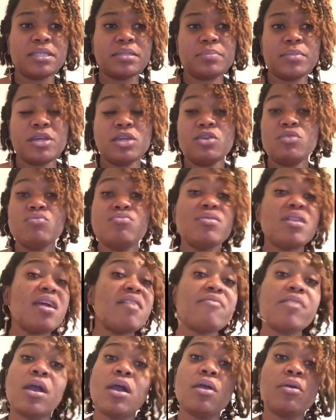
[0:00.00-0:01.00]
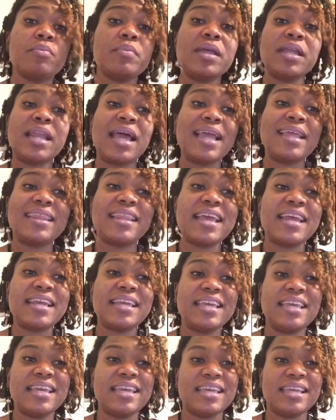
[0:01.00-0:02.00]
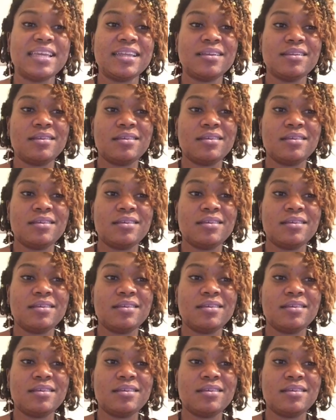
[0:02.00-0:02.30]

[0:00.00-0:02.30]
me you never hurt me like that again.